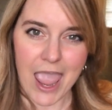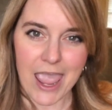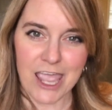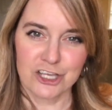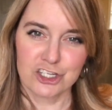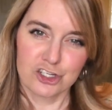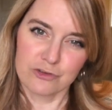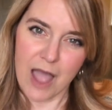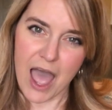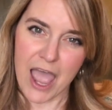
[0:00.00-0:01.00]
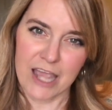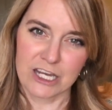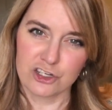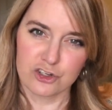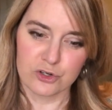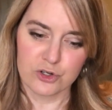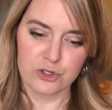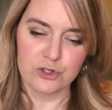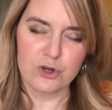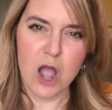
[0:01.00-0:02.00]
age tried and
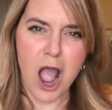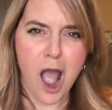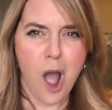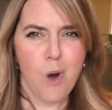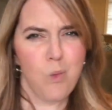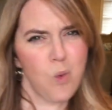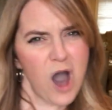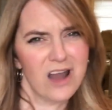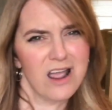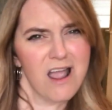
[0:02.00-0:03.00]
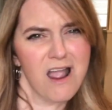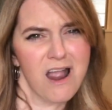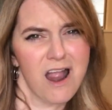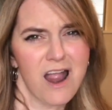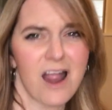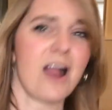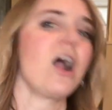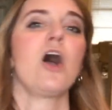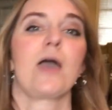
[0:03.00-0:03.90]
true water.